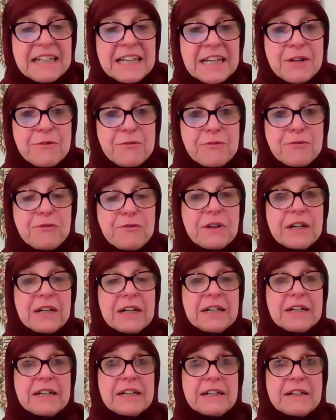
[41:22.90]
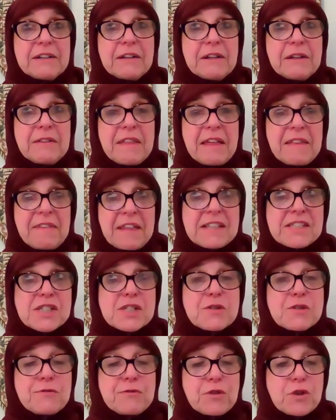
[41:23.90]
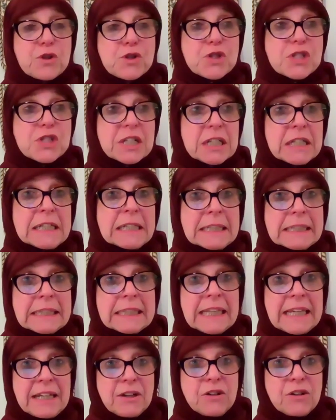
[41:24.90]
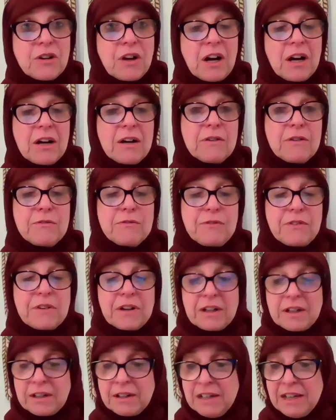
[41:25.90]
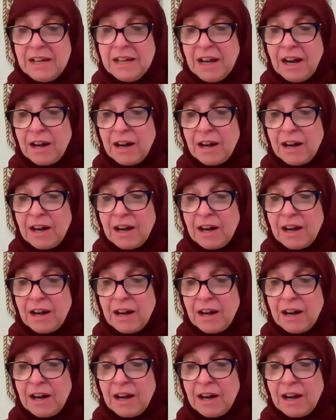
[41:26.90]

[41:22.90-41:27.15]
if that's the first layer of